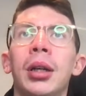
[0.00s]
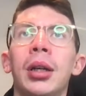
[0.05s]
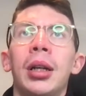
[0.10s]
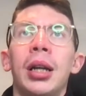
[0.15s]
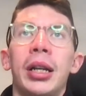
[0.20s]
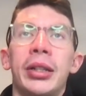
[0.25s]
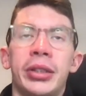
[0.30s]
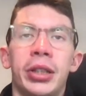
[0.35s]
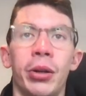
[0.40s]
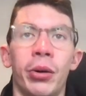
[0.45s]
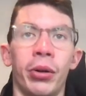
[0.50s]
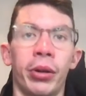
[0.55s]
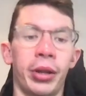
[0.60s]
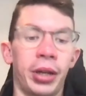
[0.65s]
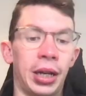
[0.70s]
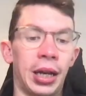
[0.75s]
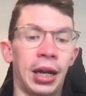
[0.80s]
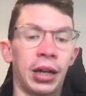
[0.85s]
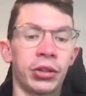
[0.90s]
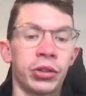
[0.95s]
Let's go on
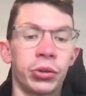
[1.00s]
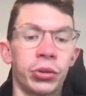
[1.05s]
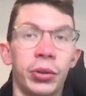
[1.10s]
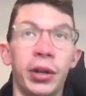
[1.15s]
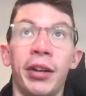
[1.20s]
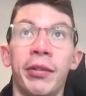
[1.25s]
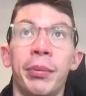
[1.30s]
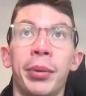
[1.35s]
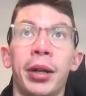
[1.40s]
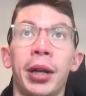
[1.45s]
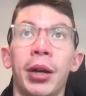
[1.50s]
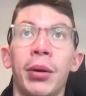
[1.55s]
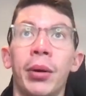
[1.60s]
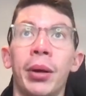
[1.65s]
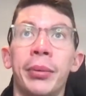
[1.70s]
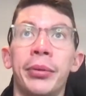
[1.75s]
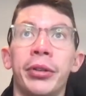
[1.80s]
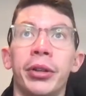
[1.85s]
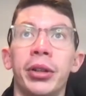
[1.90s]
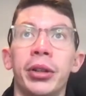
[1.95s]
the actual FPL
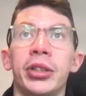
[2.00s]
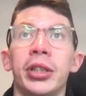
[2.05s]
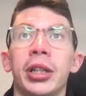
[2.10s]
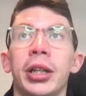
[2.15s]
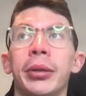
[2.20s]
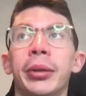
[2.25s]
website, shall